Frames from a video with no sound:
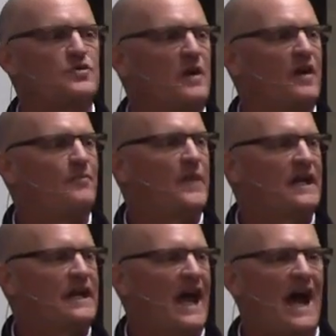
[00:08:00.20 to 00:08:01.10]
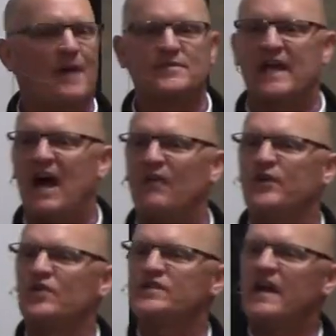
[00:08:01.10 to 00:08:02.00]
we have big gaps, the
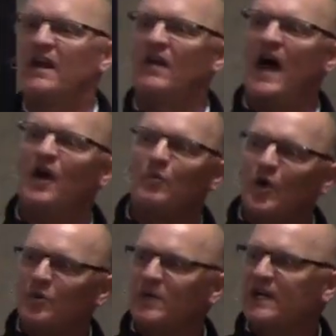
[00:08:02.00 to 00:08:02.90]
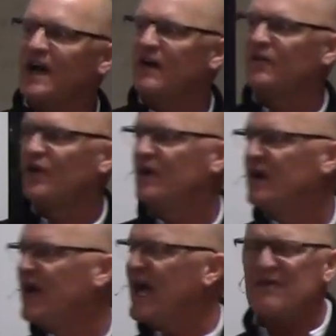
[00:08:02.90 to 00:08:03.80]
outfielder's got a lot of room to cover.
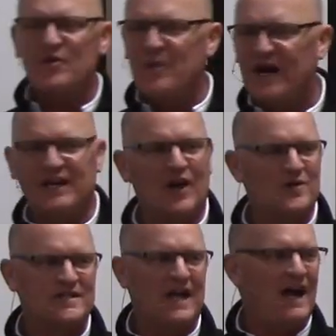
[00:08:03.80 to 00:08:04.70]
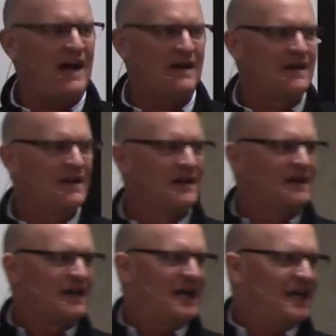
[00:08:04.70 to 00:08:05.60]
Everybody knows that.
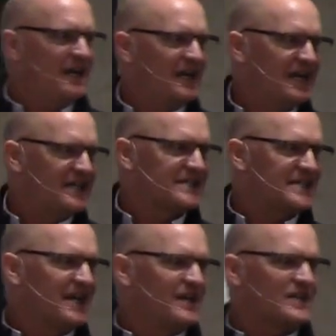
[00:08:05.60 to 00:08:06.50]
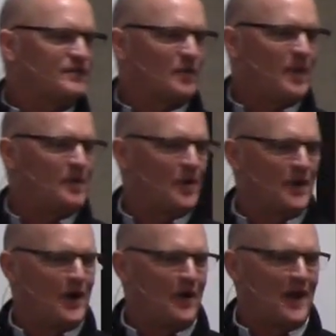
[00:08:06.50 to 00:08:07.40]
He didn't need to say this for people to
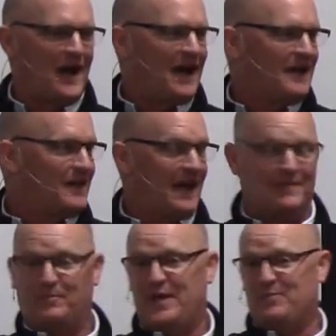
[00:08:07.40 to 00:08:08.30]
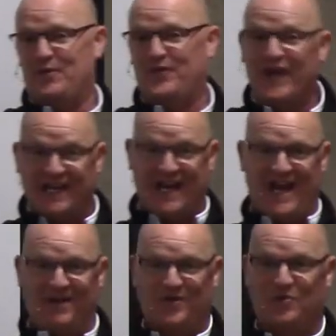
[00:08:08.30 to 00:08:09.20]
know that, I, that people think I
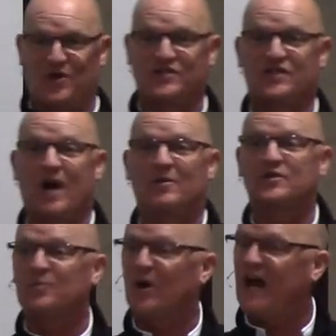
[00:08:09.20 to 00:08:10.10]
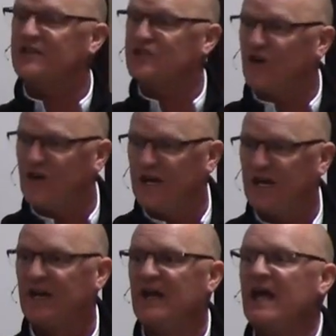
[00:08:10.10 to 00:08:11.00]
have the worst job in sport. I turned
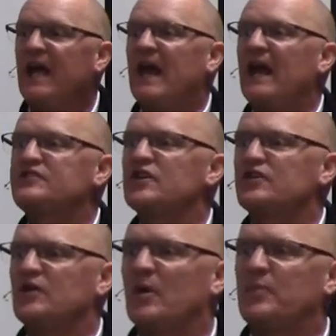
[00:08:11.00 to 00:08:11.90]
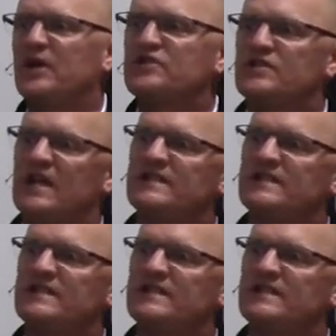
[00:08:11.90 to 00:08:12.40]
it and I took to our pitchers. I